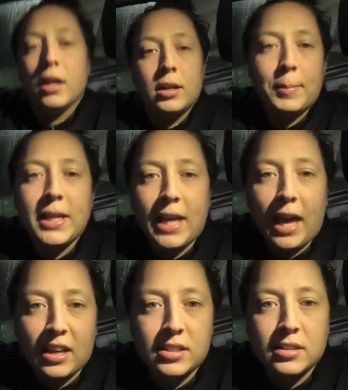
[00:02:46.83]
And I'm like,
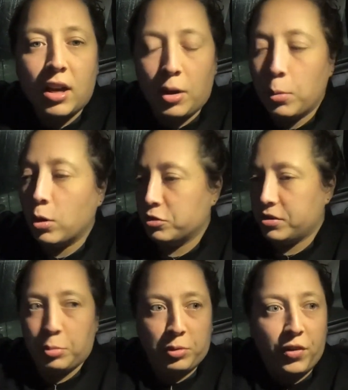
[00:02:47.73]
yes, I
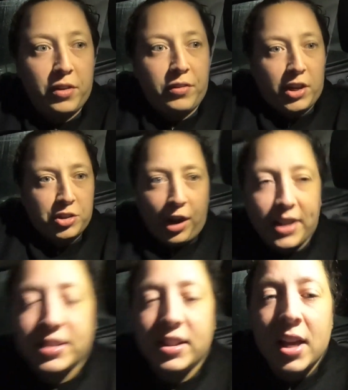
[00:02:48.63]
was. I was very, very
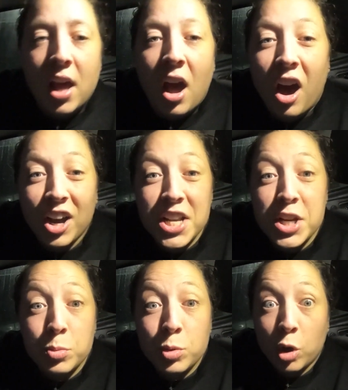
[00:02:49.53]
stressed. I
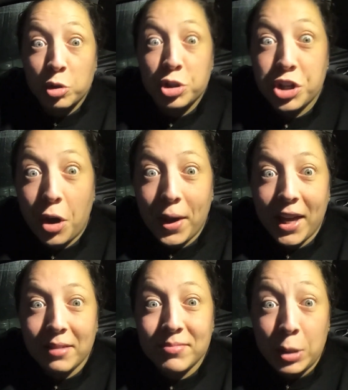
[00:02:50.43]
do not show
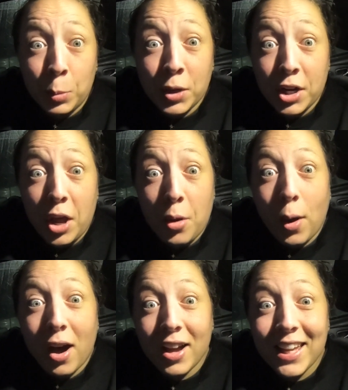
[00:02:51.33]
it. You want to know
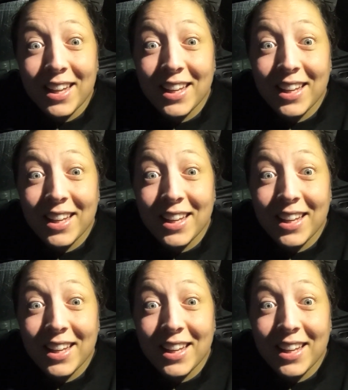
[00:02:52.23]
why?